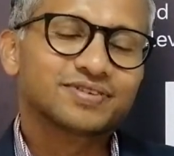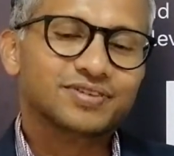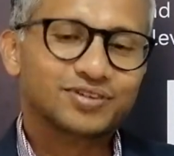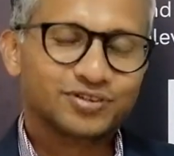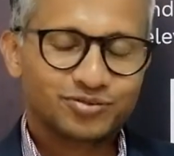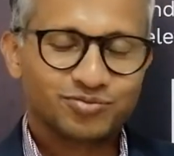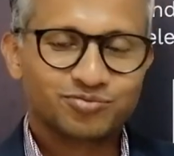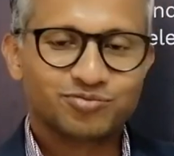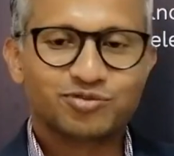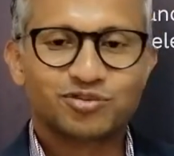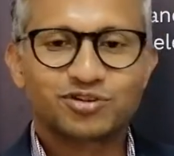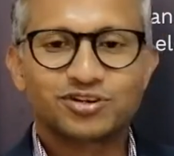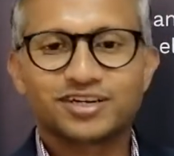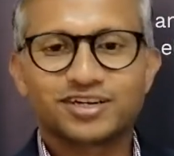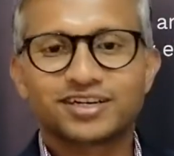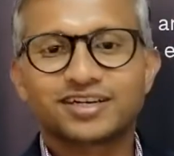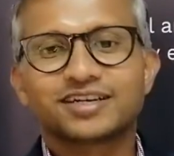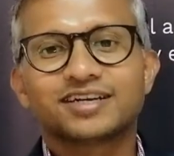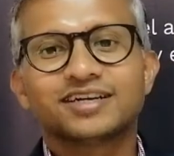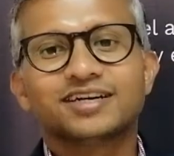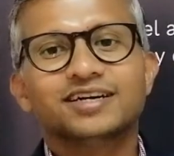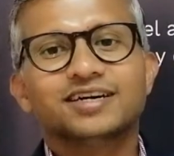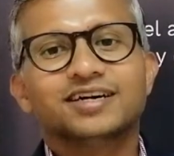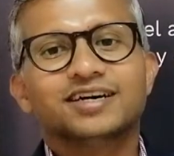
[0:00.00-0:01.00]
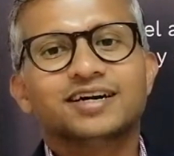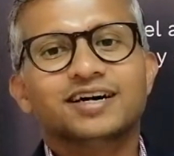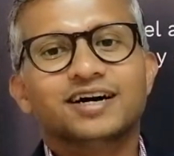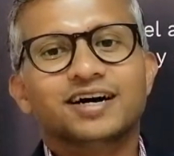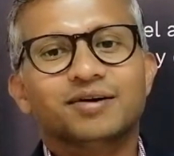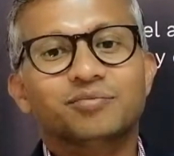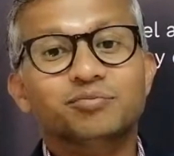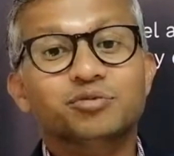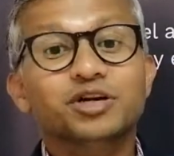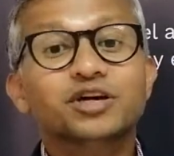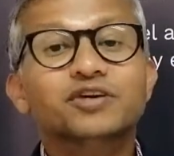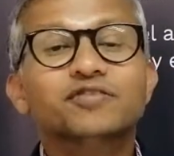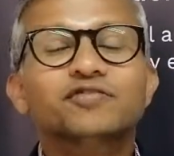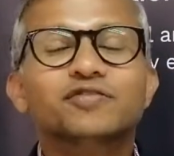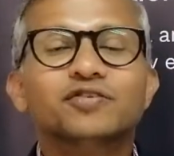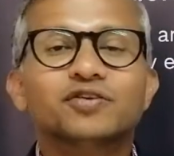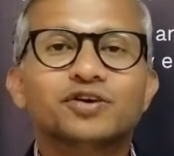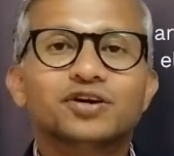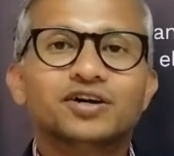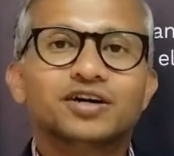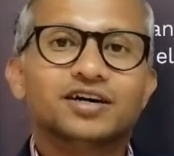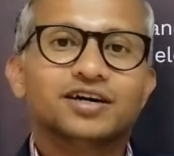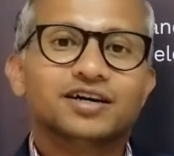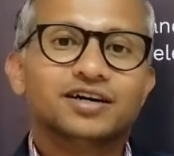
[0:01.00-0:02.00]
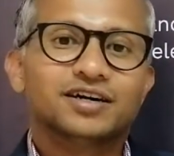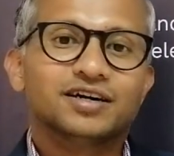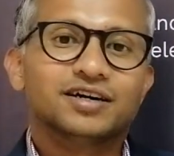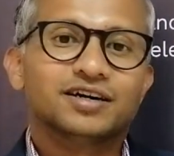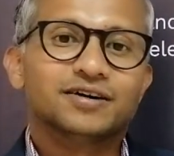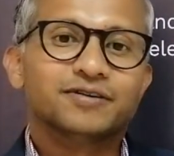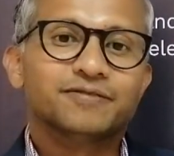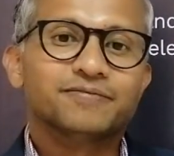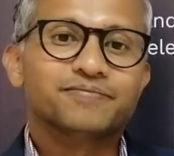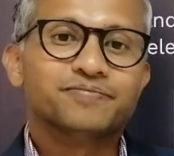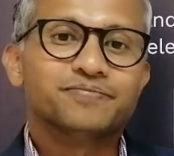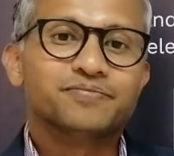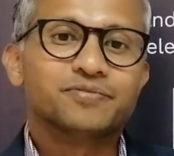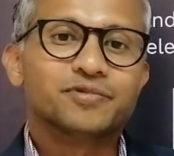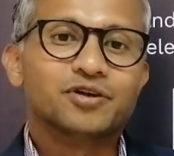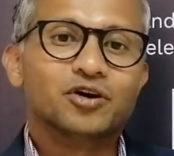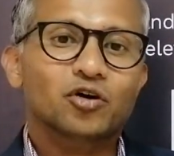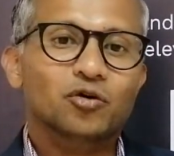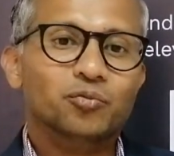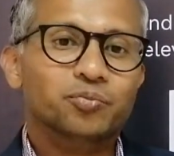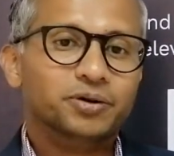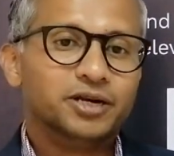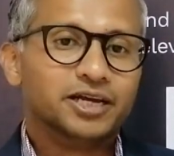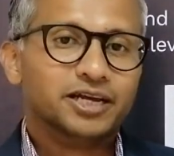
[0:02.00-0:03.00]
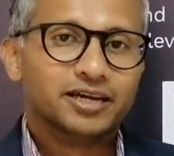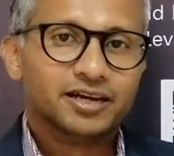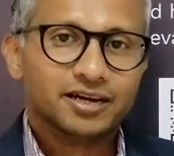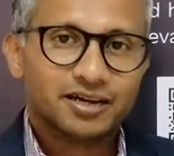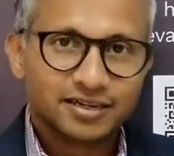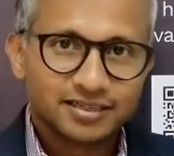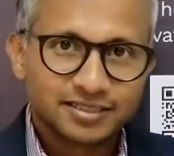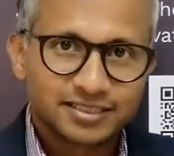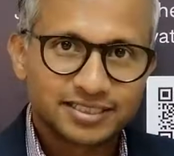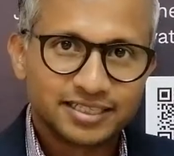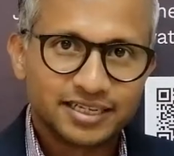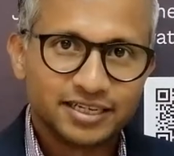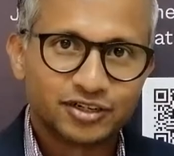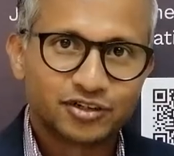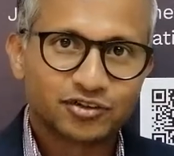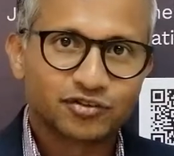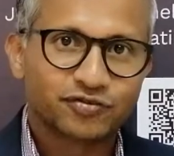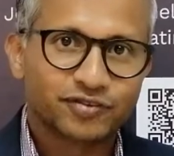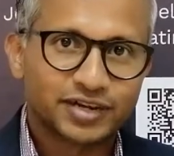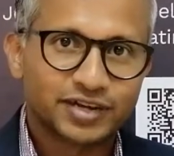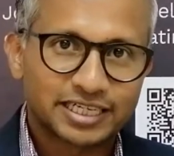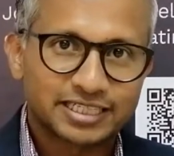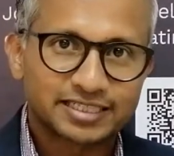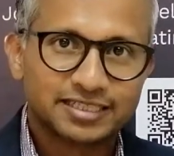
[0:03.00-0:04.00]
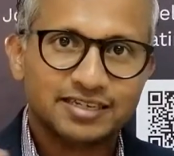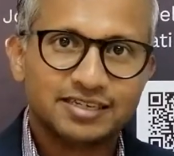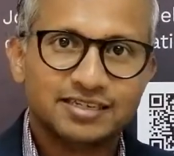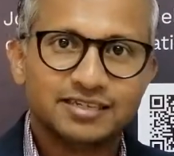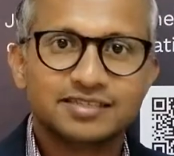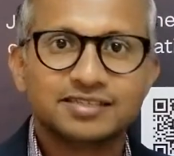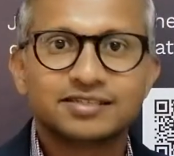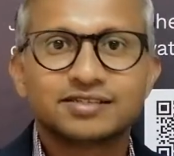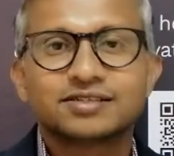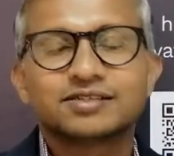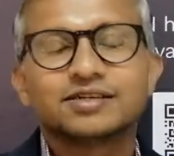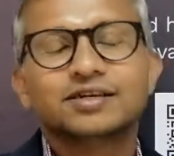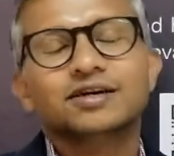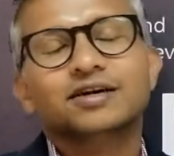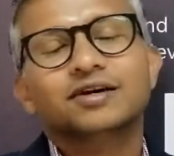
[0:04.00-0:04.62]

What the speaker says: Good morning. I'm here for opening our Center of Excellence.